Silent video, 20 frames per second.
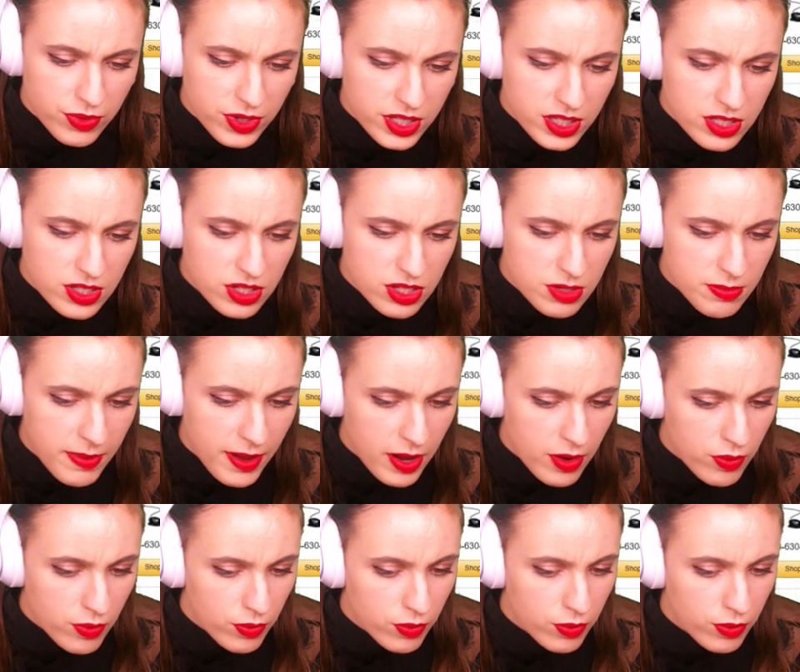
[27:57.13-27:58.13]
really good
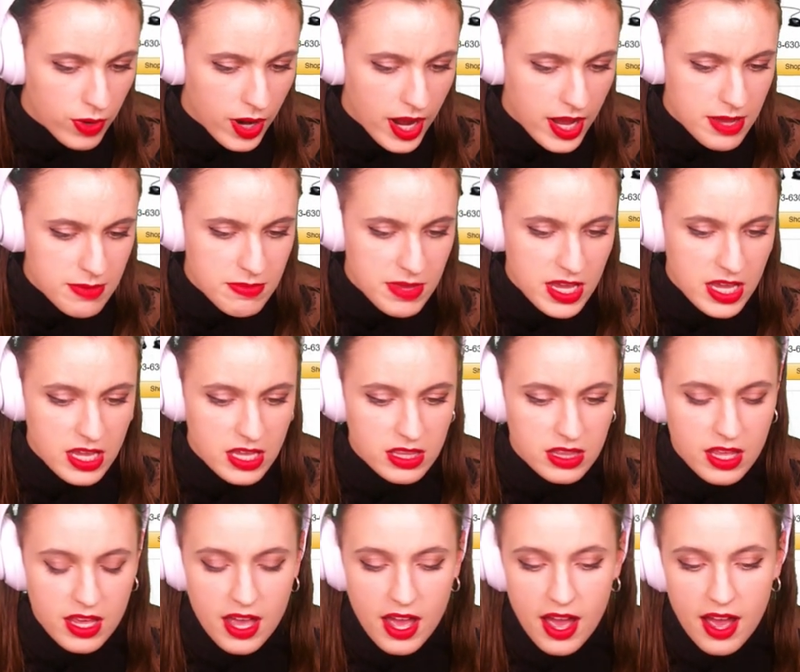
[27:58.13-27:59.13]
about rhyming.
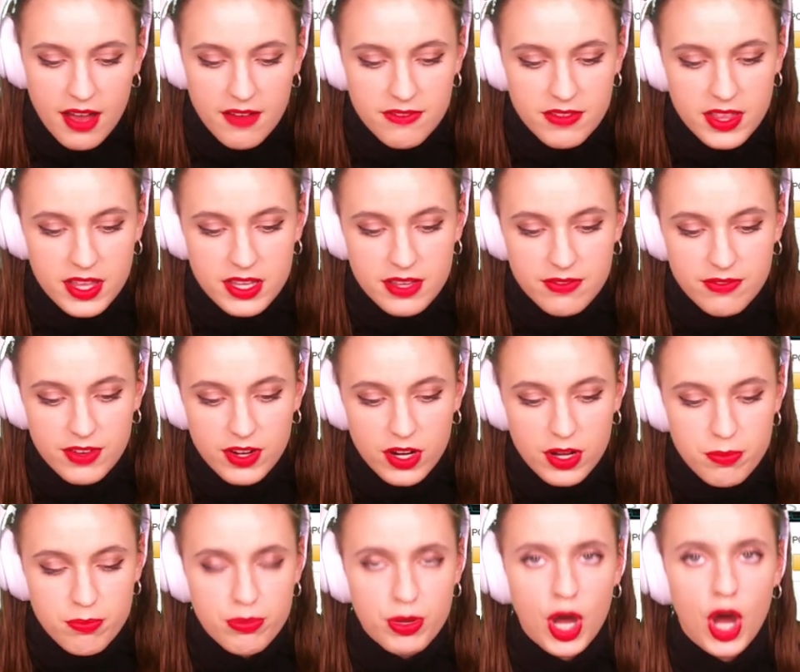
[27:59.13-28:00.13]
They have, like,
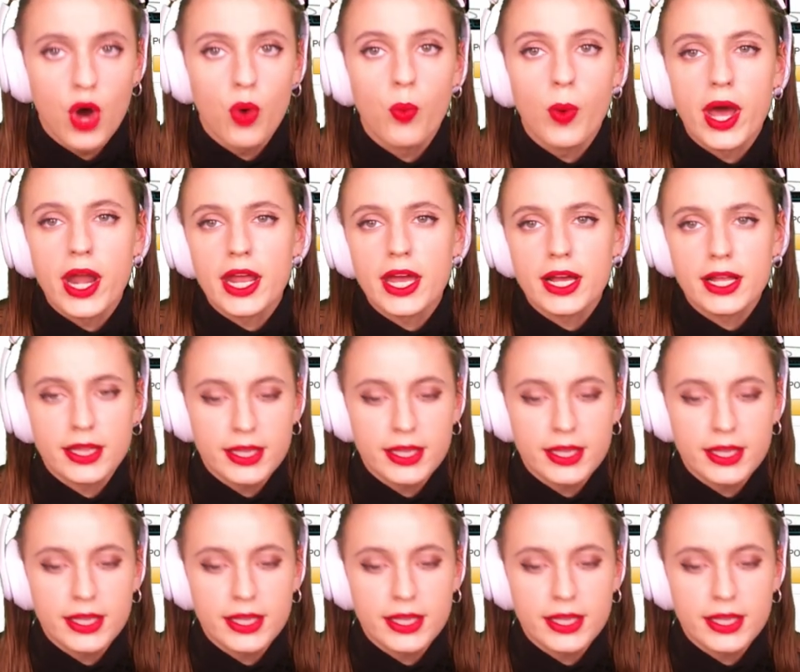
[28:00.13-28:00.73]
very poetic